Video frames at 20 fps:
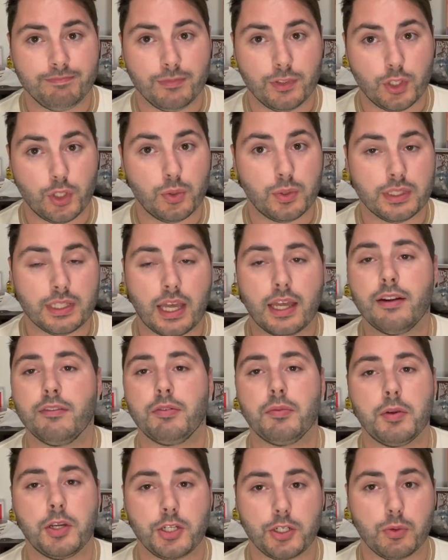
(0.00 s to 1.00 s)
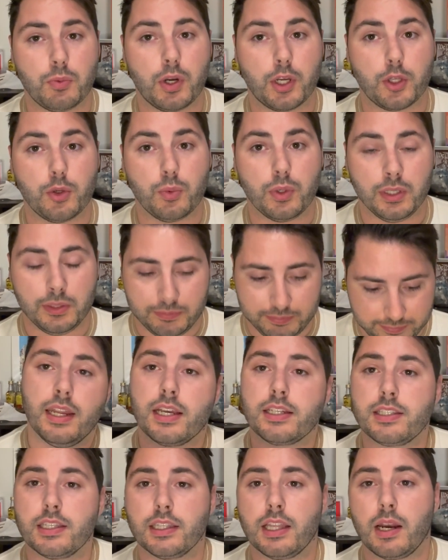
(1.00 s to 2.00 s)
do with that information what you will.
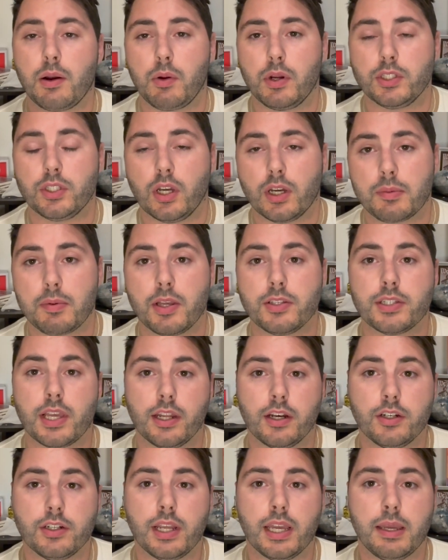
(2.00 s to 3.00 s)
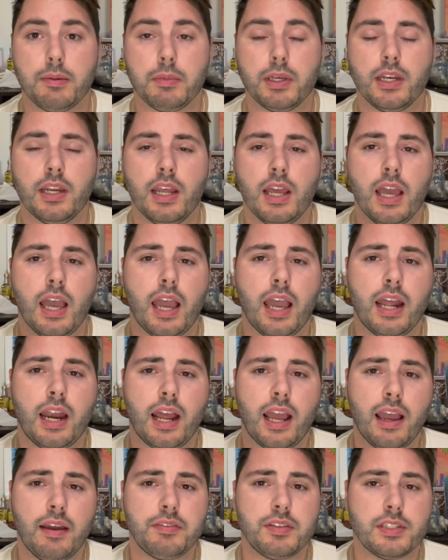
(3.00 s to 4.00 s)
Next thing that I want to talk about is entertainment. And I
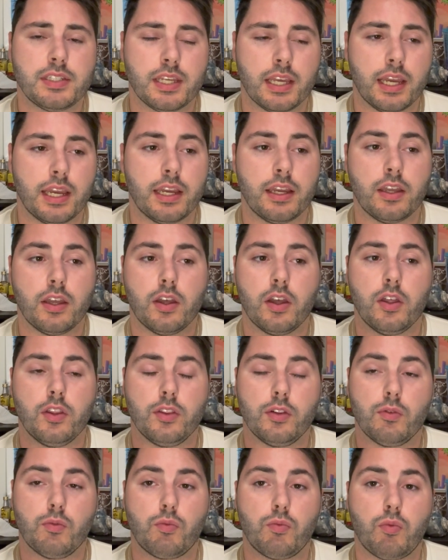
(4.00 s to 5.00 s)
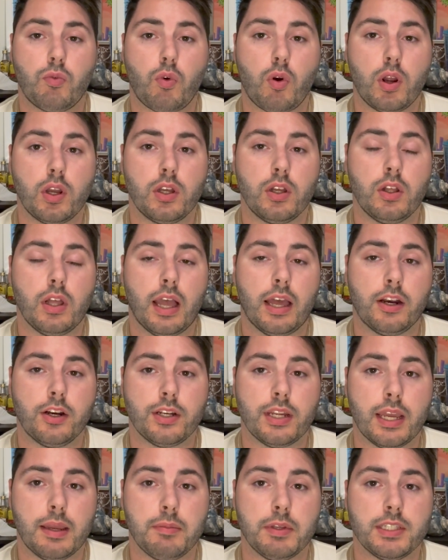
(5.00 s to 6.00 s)
have to say, the Royal
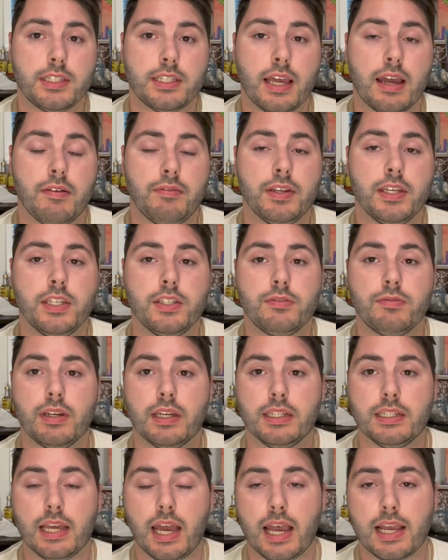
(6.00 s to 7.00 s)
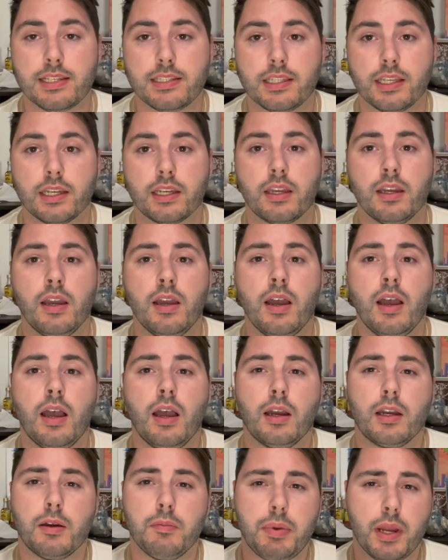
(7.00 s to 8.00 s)
entertainment staff is fantastic.
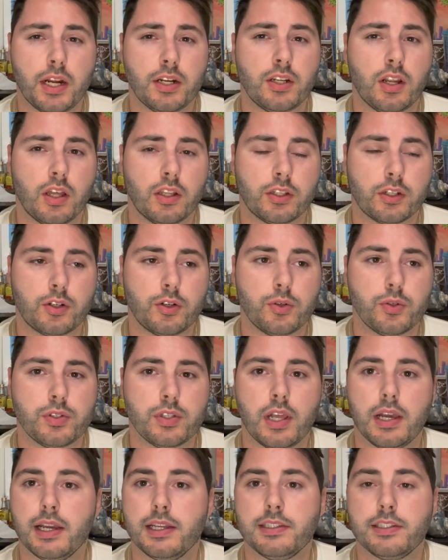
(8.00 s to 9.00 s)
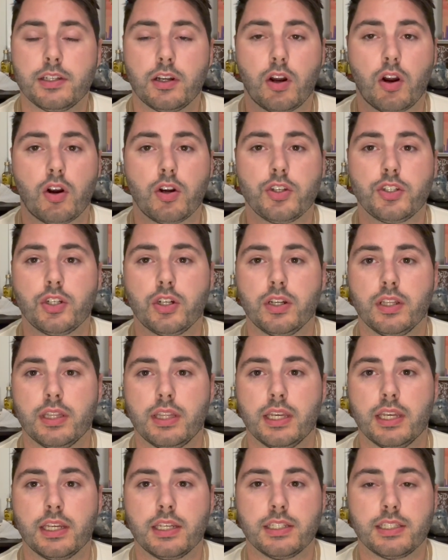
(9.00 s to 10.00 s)
Compared to other cruise lines, there are certain
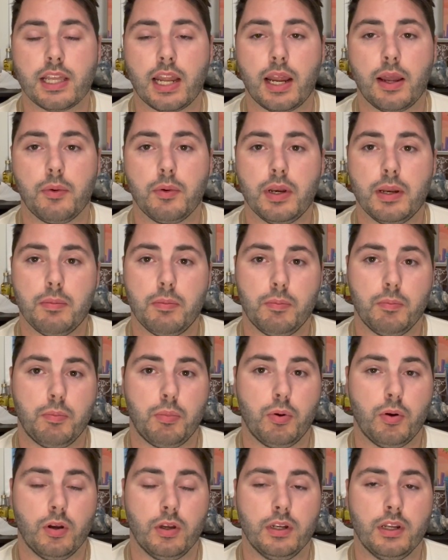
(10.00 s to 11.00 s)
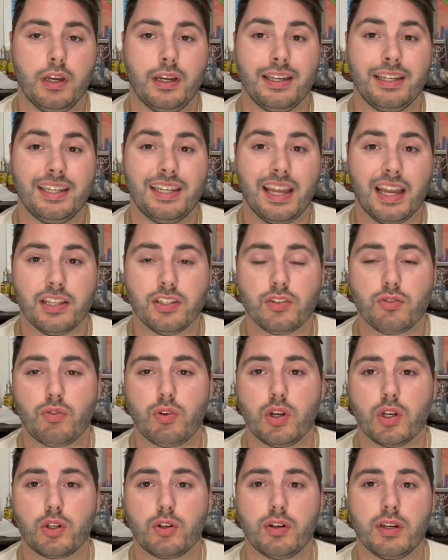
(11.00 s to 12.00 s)
things that I would put against
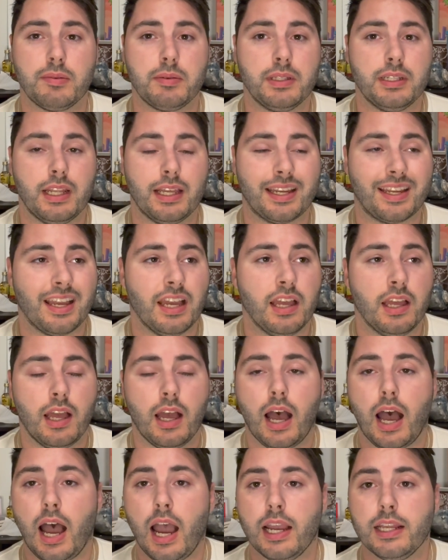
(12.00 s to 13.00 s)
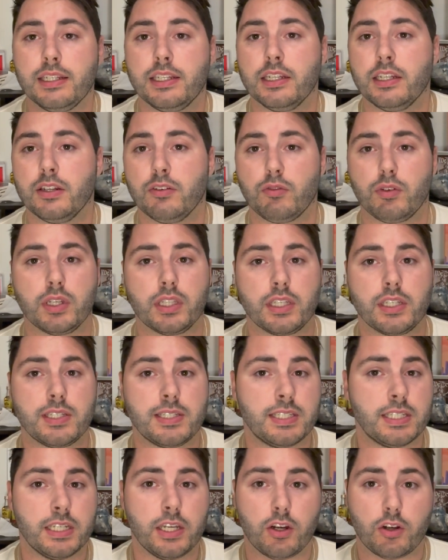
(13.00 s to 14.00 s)
Royal Caribbean, like I didn't really
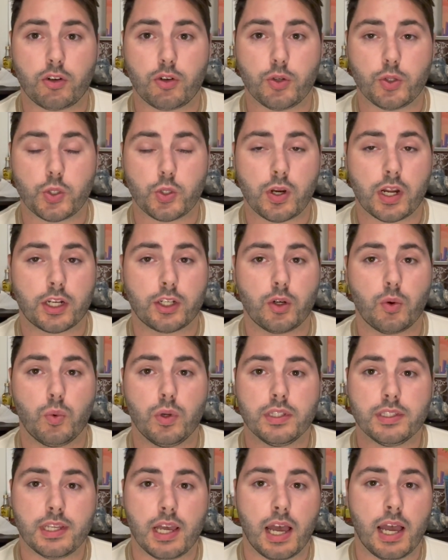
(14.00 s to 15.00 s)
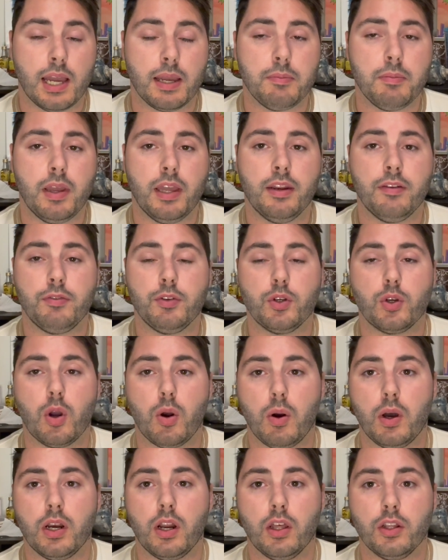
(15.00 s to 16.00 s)
see our cruise director one time, and if you go
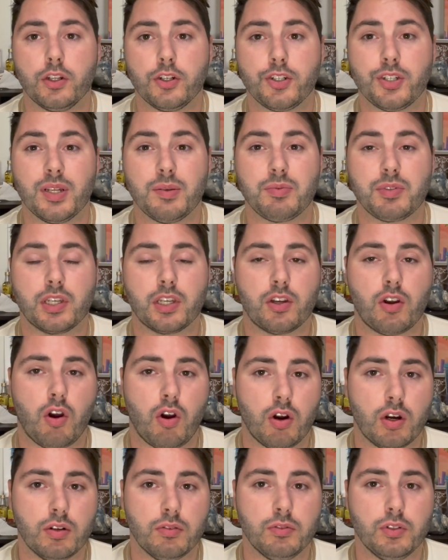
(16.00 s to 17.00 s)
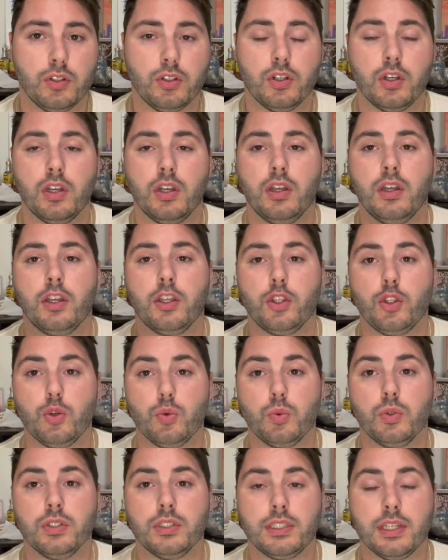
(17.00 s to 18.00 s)
on other ships like Carnival, you
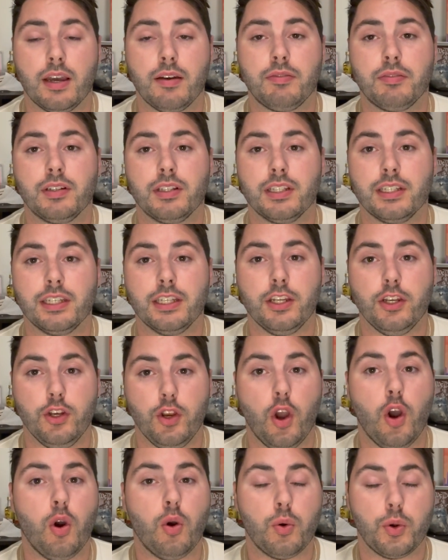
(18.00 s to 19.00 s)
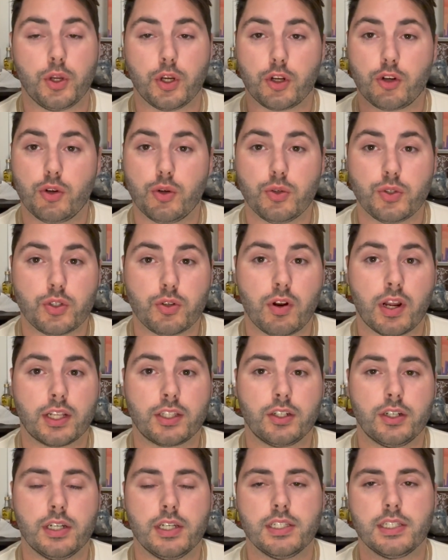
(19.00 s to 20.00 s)
will definitely know who your cruise
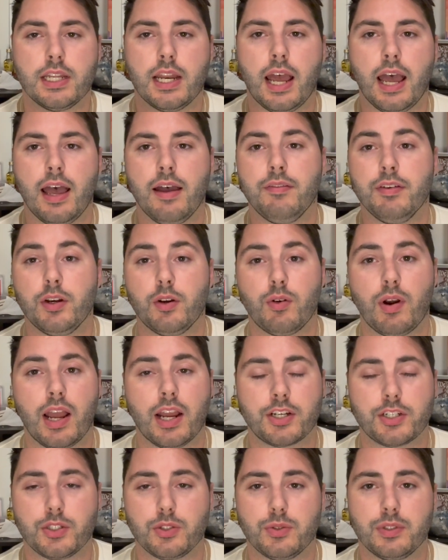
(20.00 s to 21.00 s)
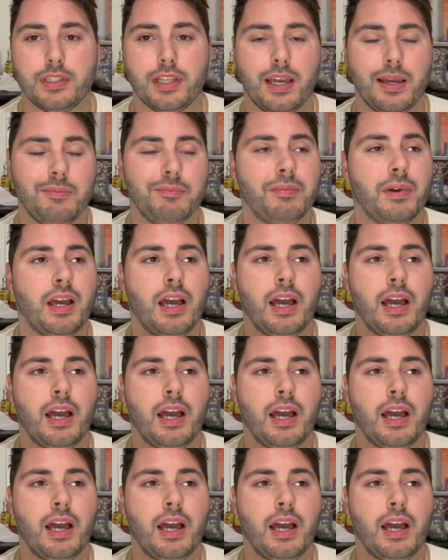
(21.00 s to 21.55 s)
director is and have interactions with them.